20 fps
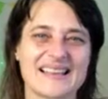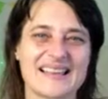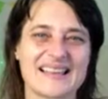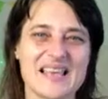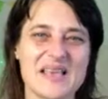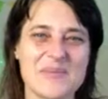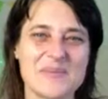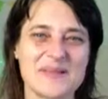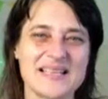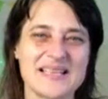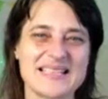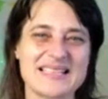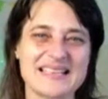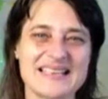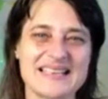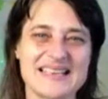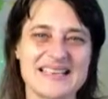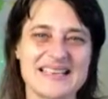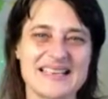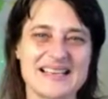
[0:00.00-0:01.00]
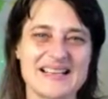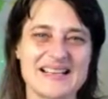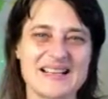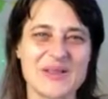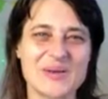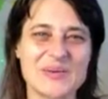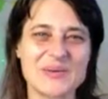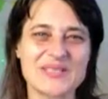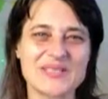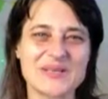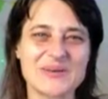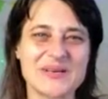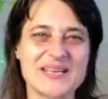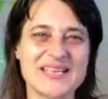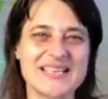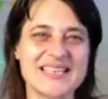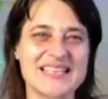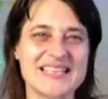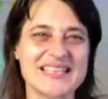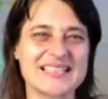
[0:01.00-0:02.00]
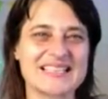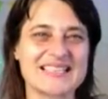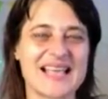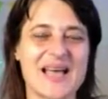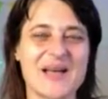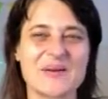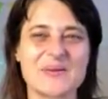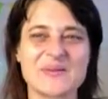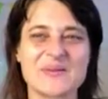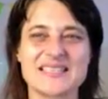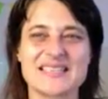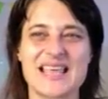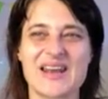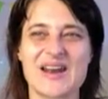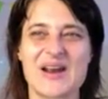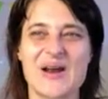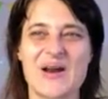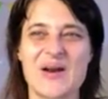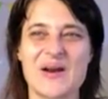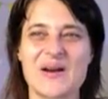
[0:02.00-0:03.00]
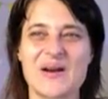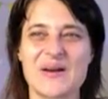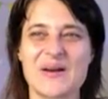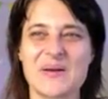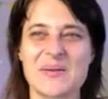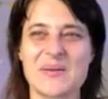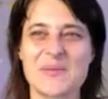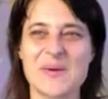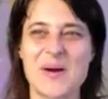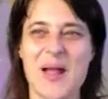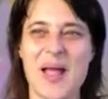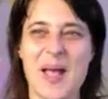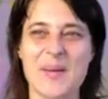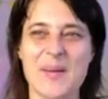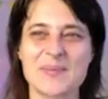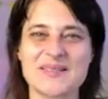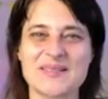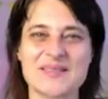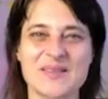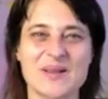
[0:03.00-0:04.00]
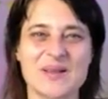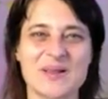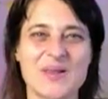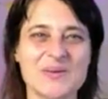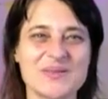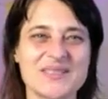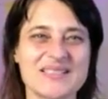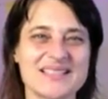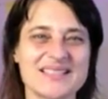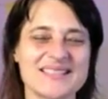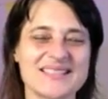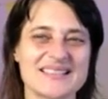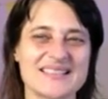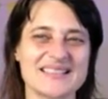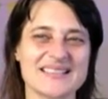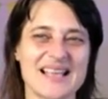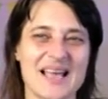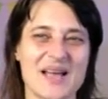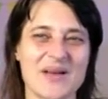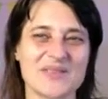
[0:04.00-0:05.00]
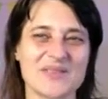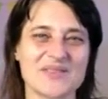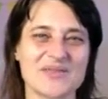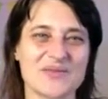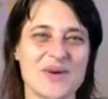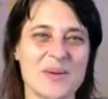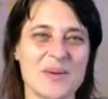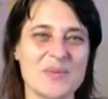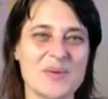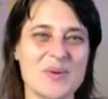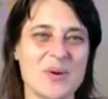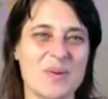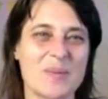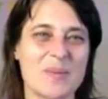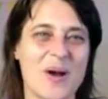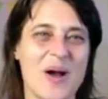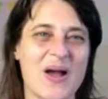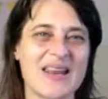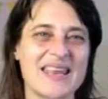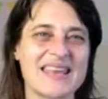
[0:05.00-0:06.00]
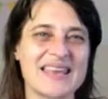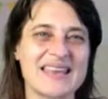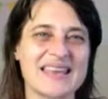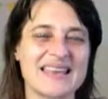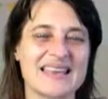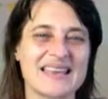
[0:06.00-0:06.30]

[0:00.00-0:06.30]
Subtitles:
Keep listening closer into the sounds that are perhaps the closest, the sounds from your body,